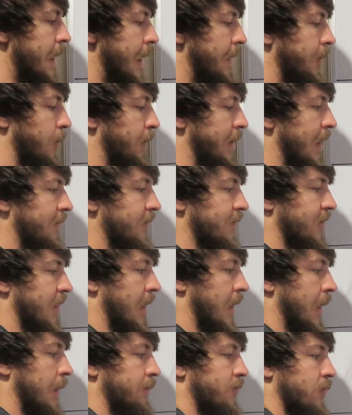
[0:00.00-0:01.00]
And then we have the
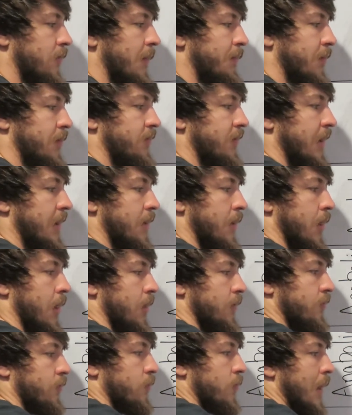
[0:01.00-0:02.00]
times to represent
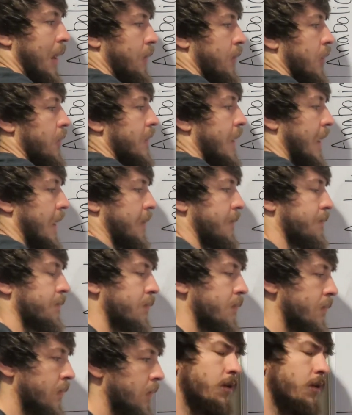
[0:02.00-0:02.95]
us throughout our day.